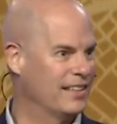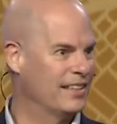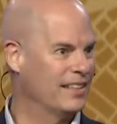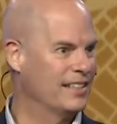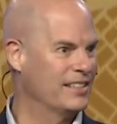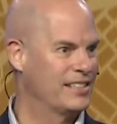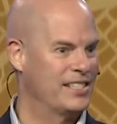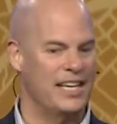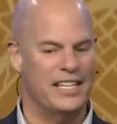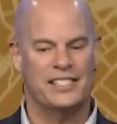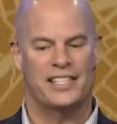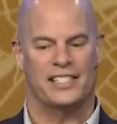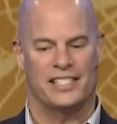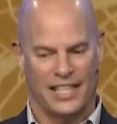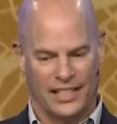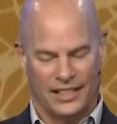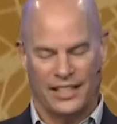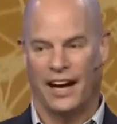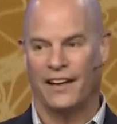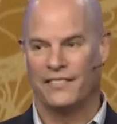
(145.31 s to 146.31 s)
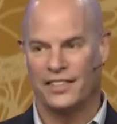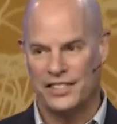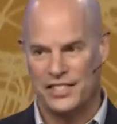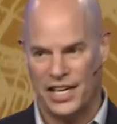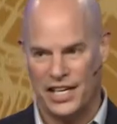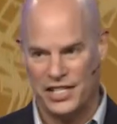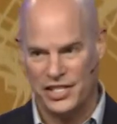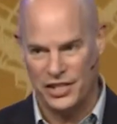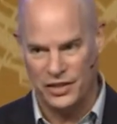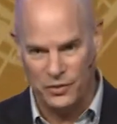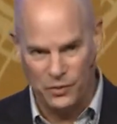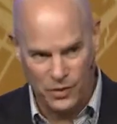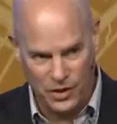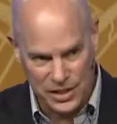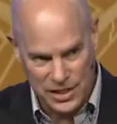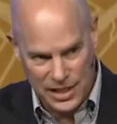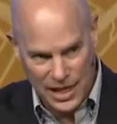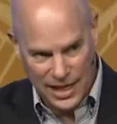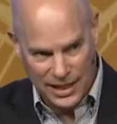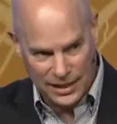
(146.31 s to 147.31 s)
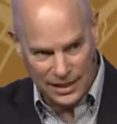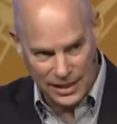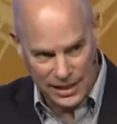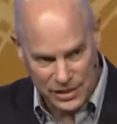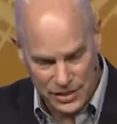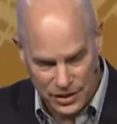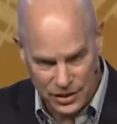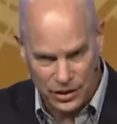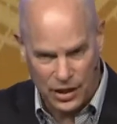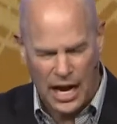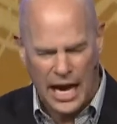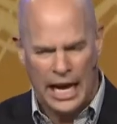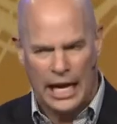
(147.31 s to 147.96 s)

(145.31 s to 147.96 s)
Jesus, in conversation, was a listener.